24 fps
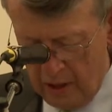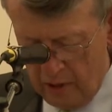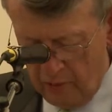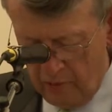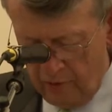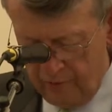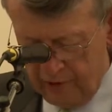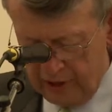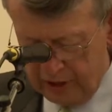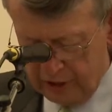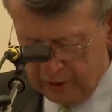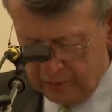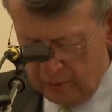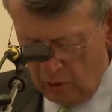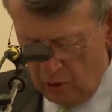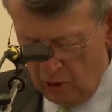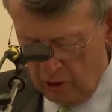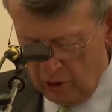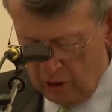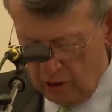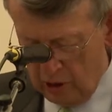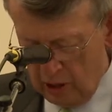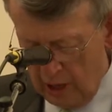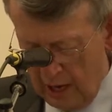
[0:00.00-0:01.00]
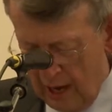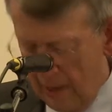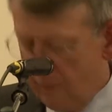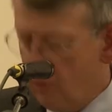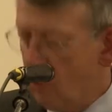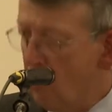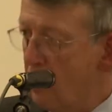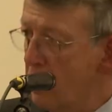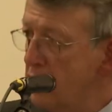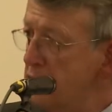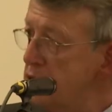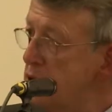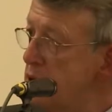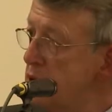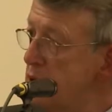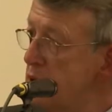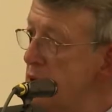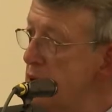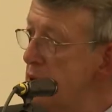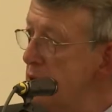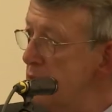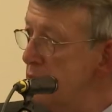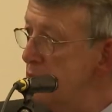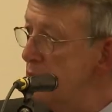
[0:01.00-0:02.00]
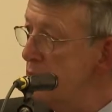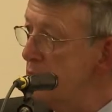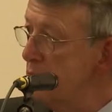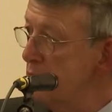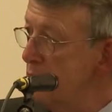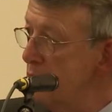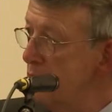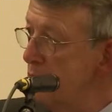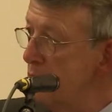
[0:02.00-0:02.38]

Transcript: We've explored collaborations